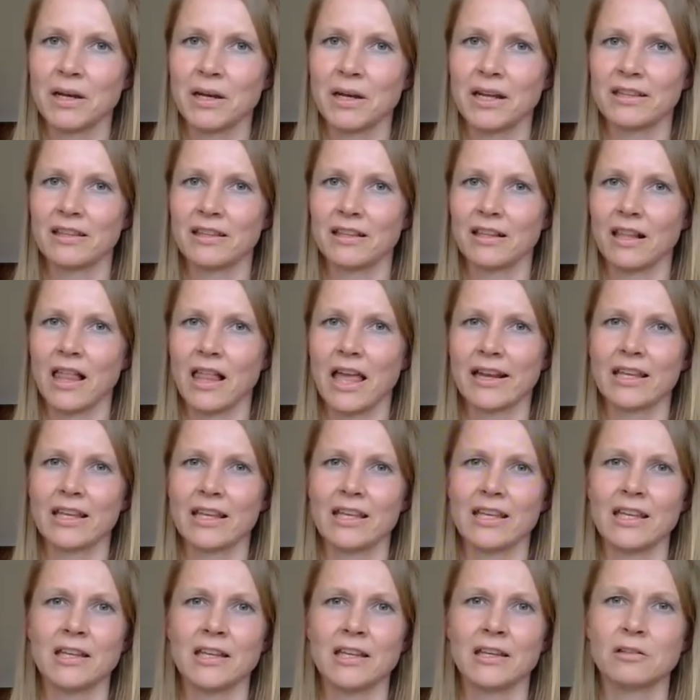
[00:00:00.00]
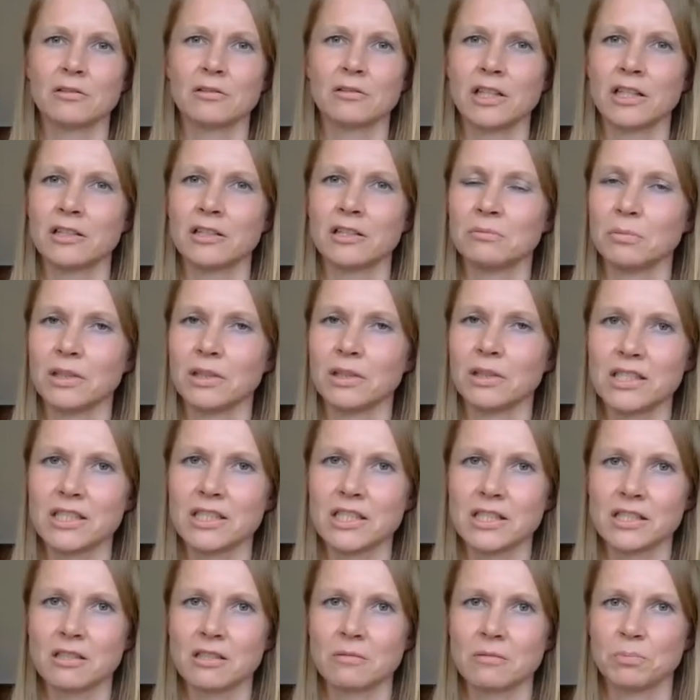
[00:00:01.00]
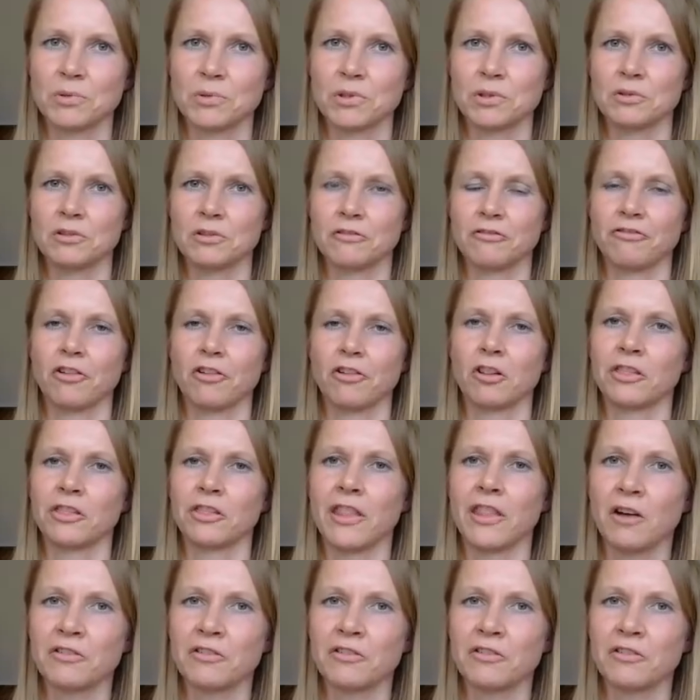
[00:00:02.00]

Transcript: but like incredibly just beautiful